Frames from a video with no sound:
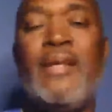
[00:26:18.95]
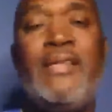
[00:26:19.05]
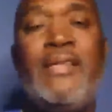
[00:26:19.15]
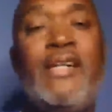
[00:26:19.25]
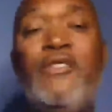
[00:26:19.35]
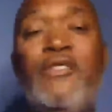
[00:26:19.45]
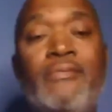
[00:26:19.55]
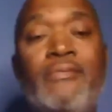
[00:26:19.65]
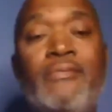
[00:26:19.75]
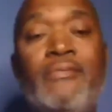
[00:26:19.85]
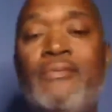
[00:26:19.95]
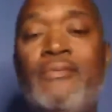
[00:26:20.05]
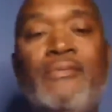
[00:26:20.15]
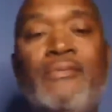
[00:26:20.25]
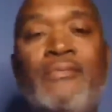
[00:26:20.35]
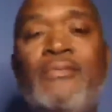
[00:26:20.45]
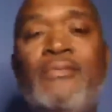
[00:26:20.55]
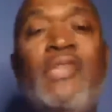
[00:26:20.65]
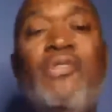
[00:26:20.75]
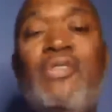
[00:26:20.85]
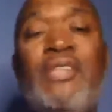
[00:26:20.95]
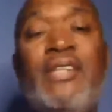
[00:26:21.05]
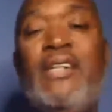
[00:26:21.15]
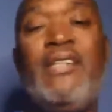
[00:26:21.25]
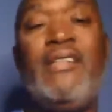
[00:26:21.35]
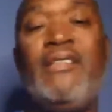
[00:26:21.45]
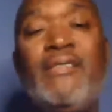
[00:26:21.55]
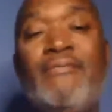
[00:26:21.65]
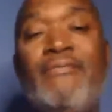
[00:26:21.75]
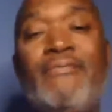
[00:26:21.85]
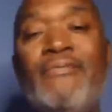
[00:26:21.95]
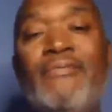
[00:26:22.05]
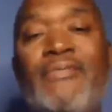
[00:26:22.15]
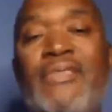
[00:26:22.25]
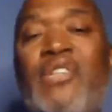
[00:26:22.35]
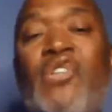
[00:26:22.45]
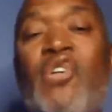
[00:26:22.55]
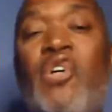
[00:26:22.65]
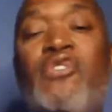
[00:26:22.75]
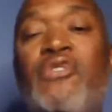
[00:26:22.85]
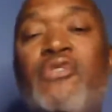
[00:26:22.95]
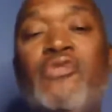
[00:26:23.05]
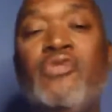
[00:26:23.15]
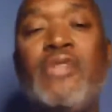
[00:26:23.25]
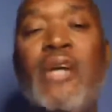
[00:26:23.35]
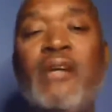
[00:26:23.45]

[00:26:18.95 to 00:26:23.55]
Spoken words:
Ted Cruz. We know who Ted is. Theodore Cruz.